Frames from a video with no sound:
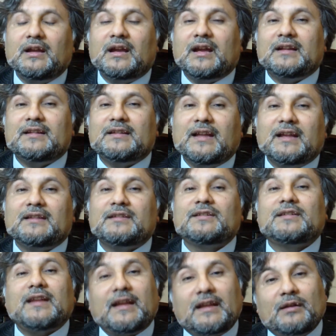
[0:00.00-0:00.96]
And then
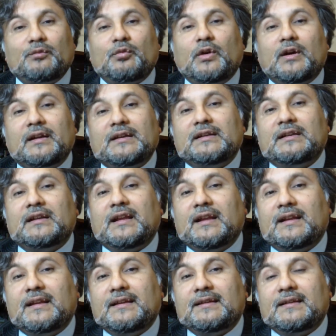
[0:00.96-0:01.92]
the second one
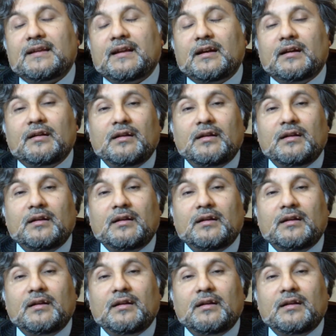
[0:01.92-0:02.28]
is